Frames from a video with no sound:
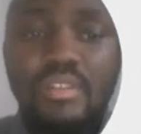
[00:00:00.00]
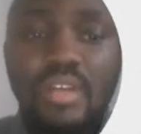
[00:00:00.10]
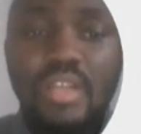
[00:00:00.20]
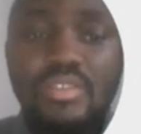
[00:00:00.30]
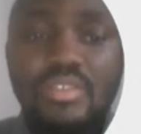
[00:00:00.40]

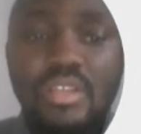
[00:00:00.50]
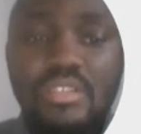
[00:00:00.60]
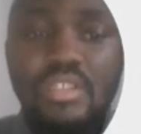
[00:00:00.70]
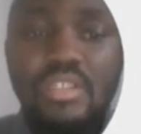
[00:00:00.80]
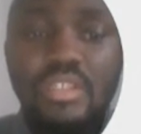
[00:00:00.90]
As you can
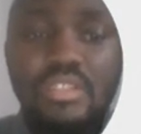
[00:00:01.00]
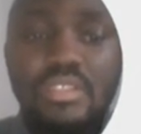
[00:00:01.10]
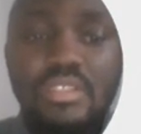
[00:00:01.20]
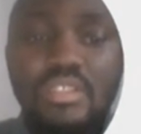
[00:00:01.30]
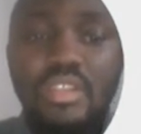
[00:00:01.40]
see, these
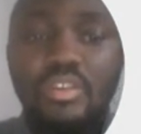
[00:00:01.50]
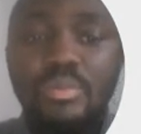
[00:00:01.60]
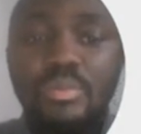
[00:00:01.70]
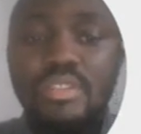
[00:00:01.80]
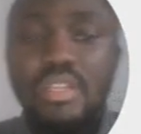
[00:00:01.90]
three
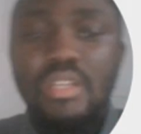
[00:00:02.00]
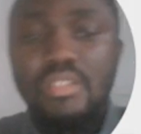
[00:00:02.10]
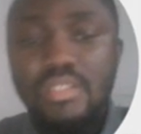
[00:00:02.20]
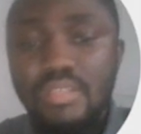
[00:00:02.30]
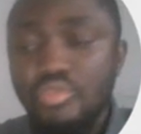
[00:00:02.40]
numbers are the same,